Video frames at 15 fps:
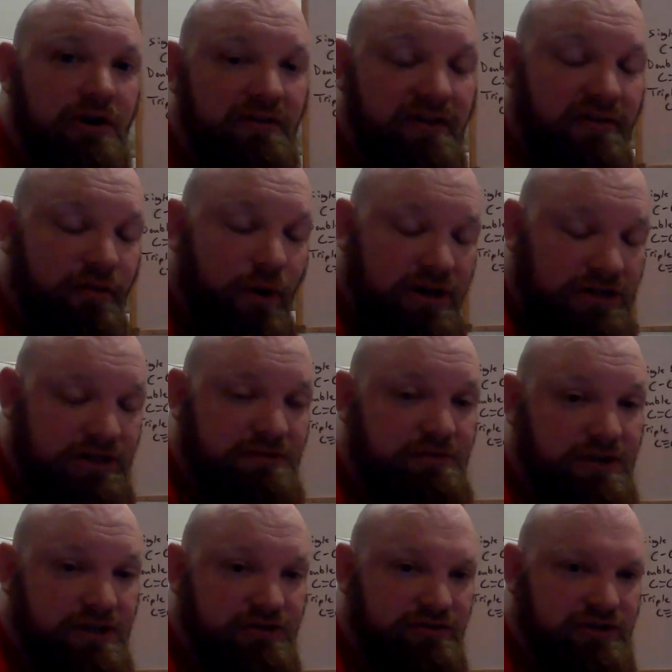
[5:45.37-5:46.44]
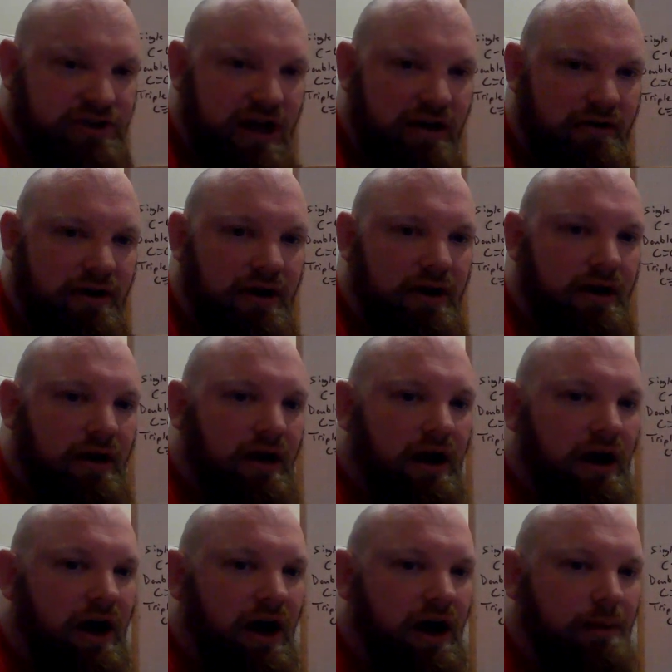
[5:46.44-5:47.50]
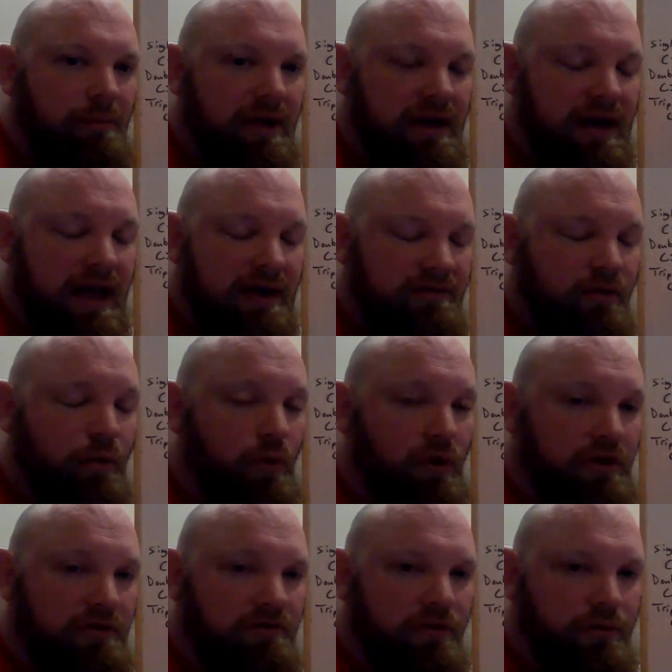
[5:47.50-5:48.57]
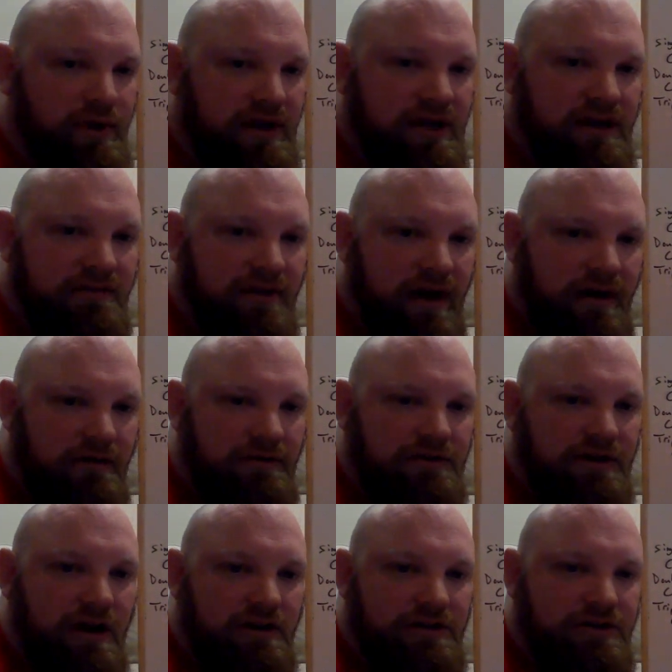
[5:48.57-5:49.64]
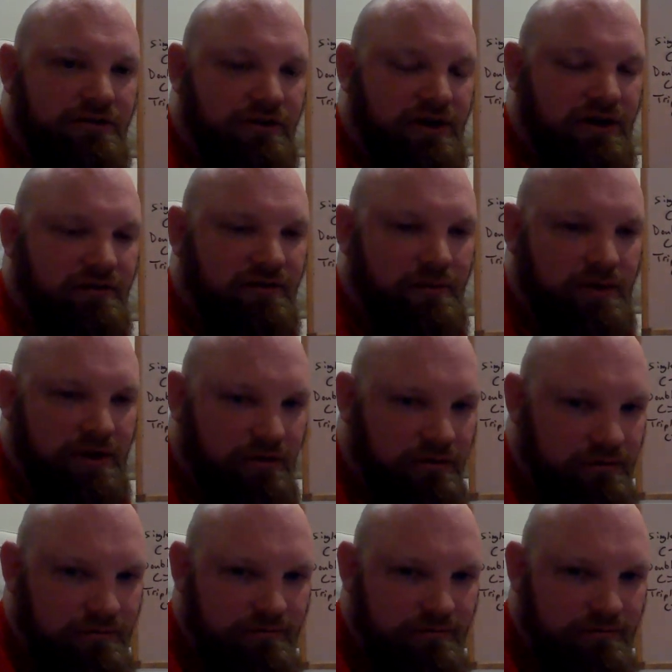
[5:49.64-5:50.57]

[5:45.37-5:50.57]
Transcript: If you have questions, please reach out, and have a wonderful weekend if I don't talk to you or hear from you.